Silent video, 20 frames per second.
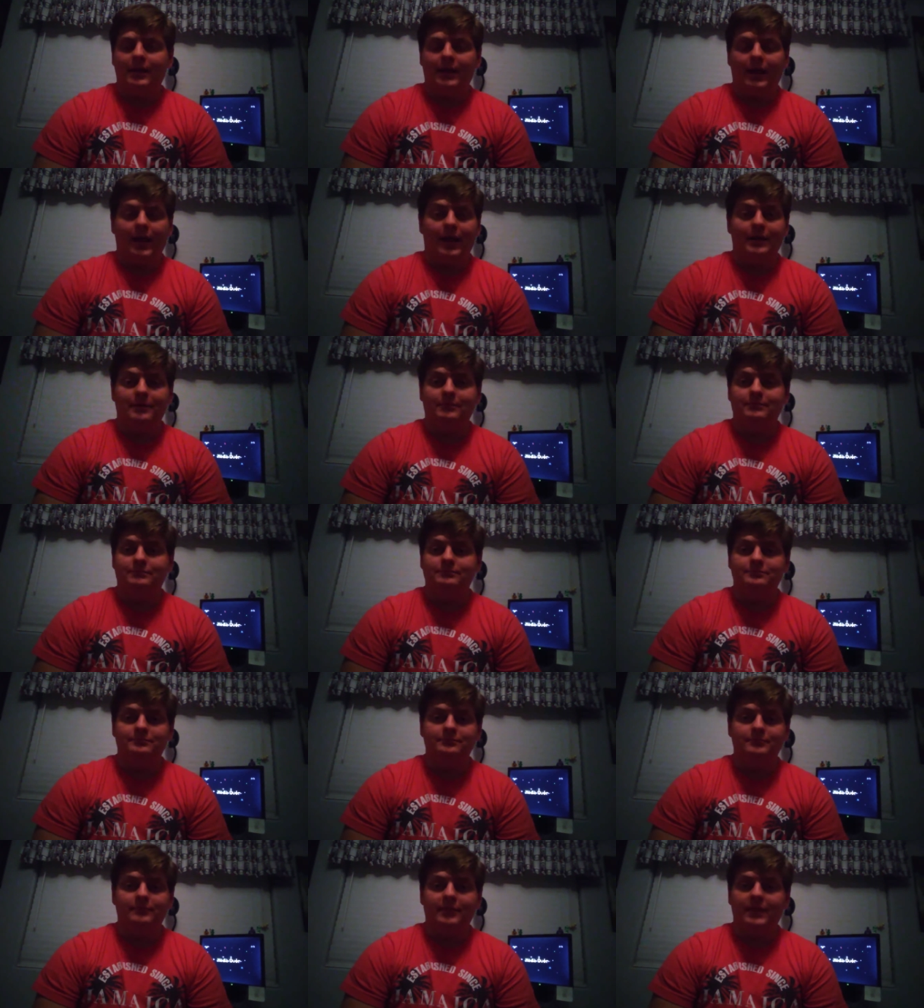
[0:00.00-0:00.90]
um,
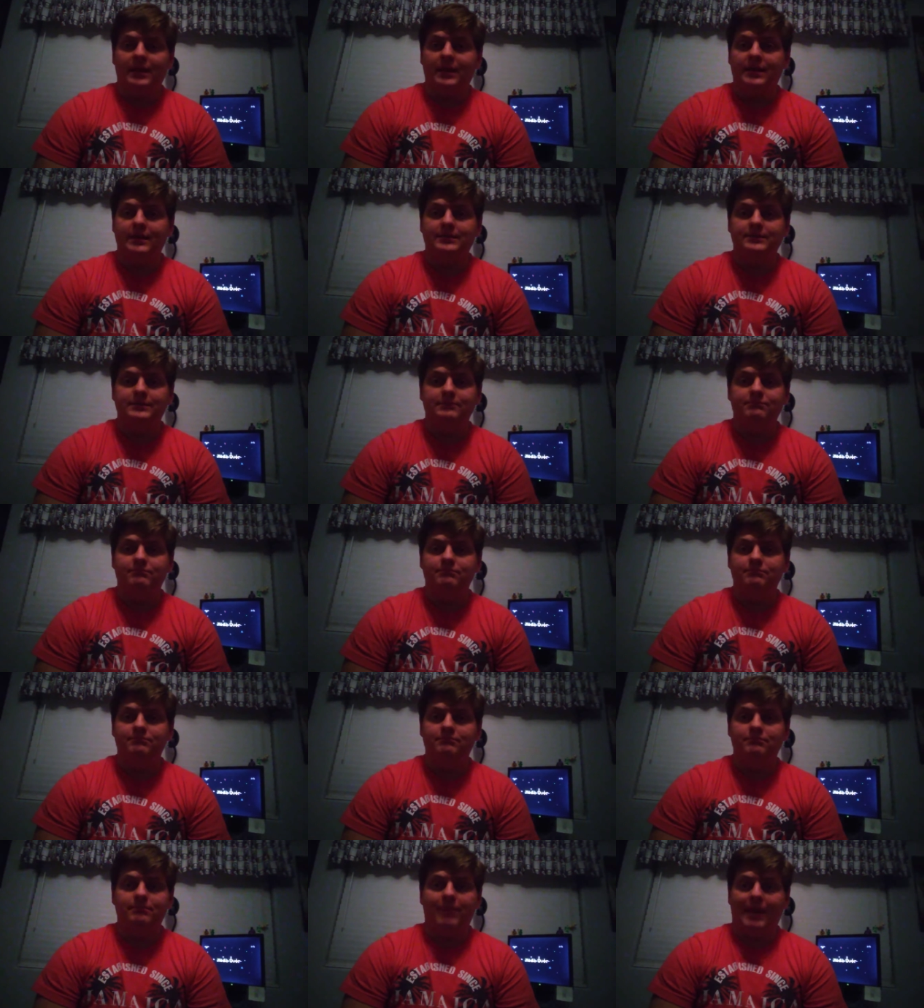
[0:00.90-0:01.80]
he's
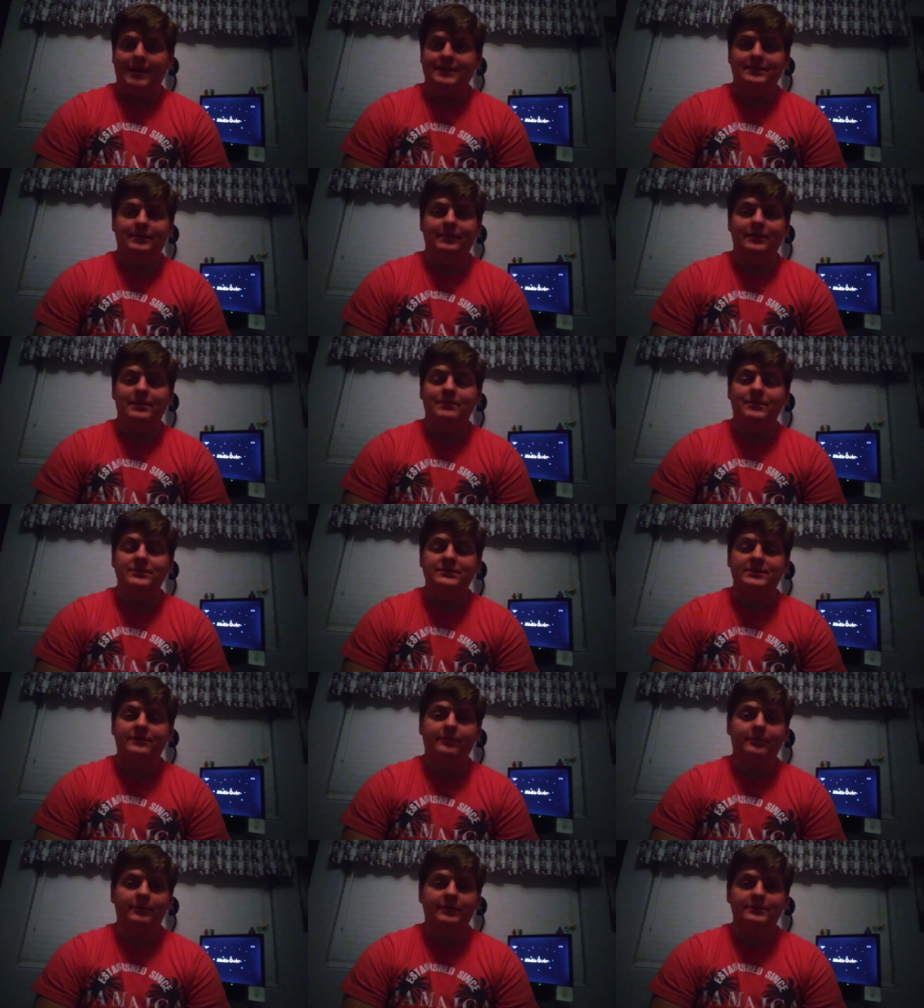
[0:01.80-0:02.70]
basically the most
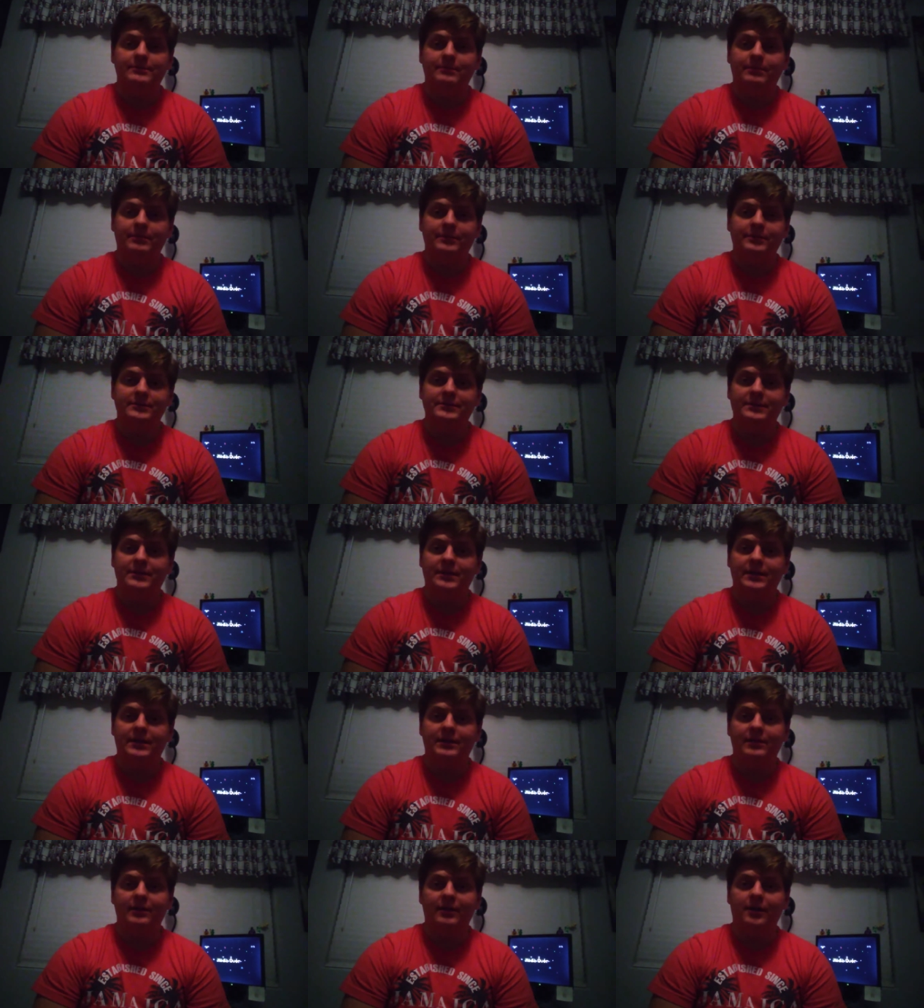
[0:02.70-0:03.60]
influential person
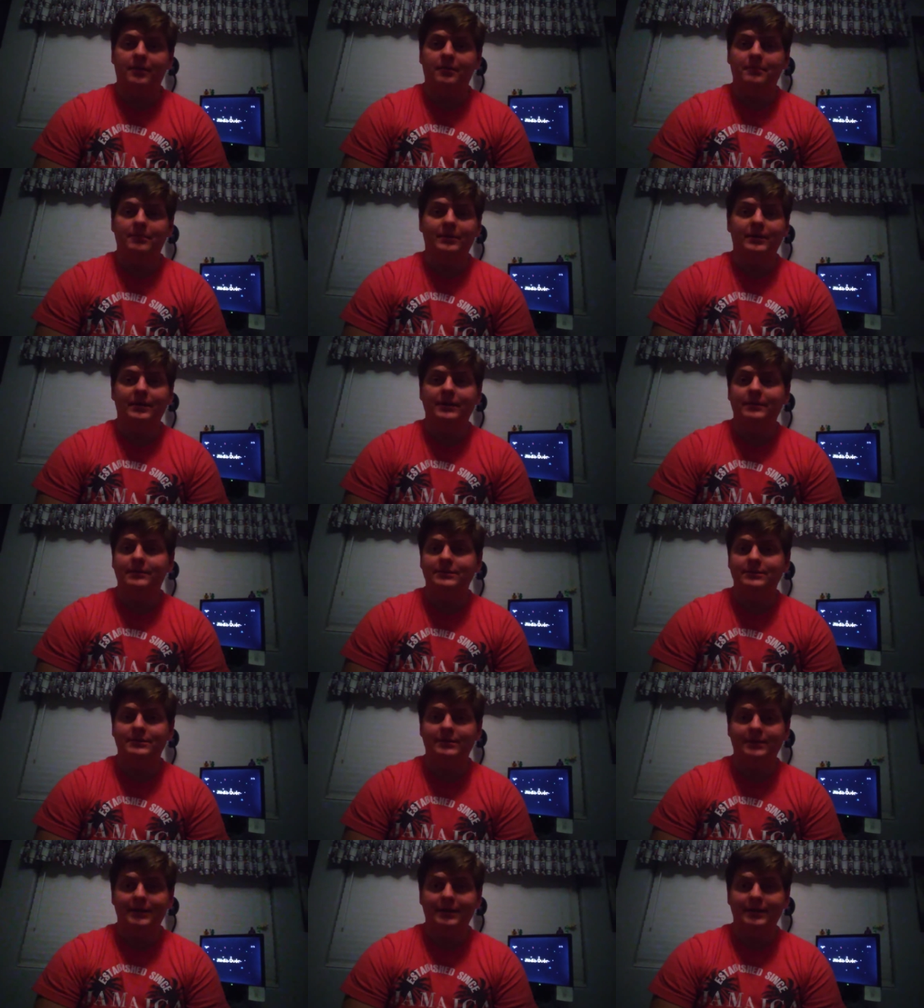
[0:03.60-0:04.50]
in the comic book
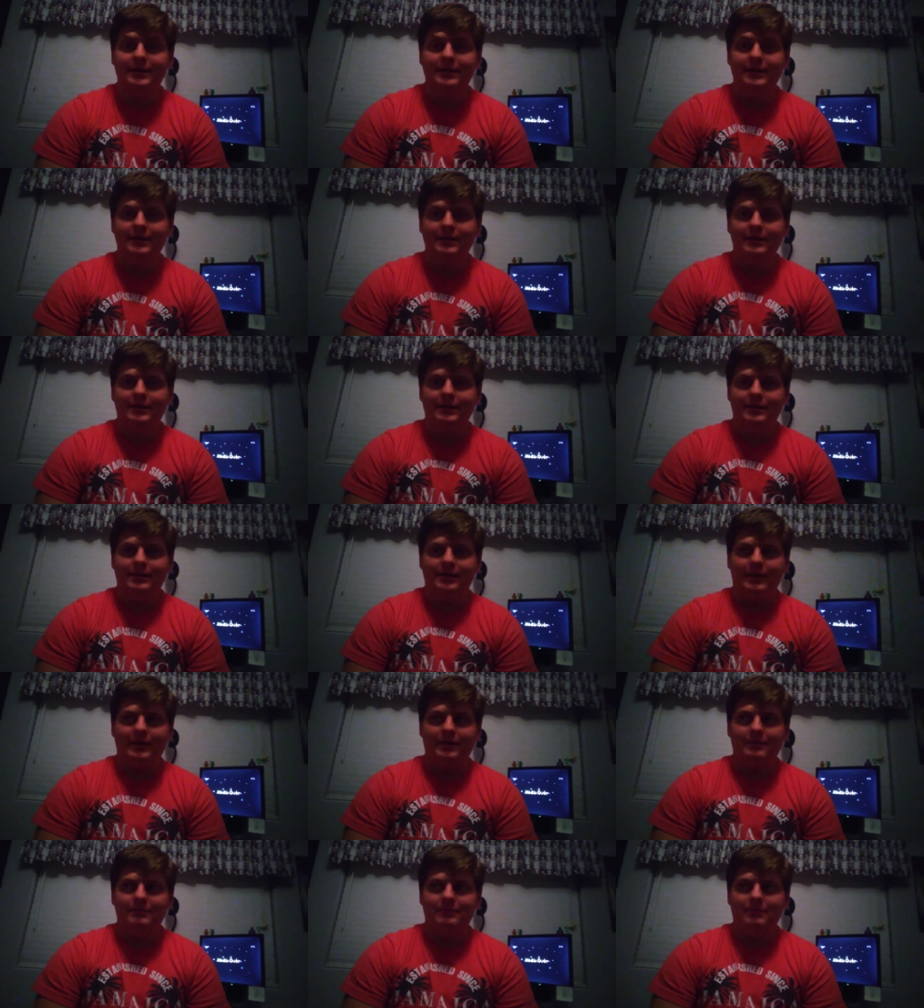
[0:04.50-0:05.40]
industry.
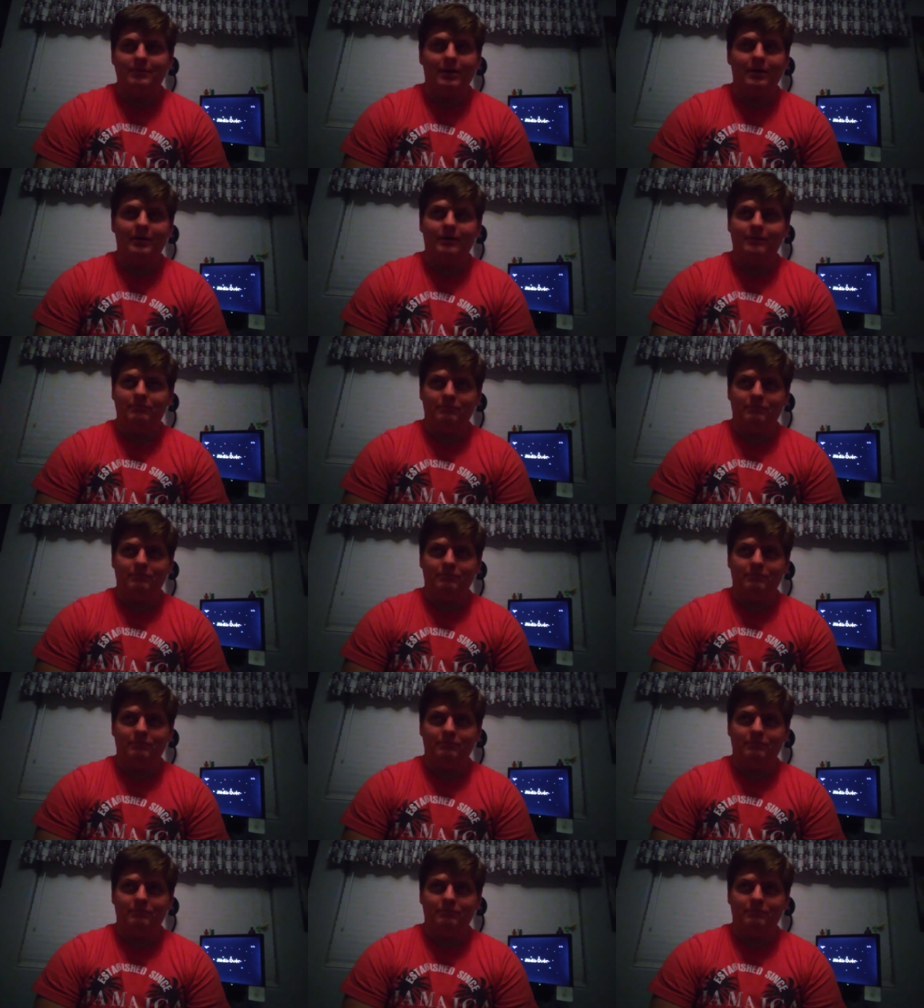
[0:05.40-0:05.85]
And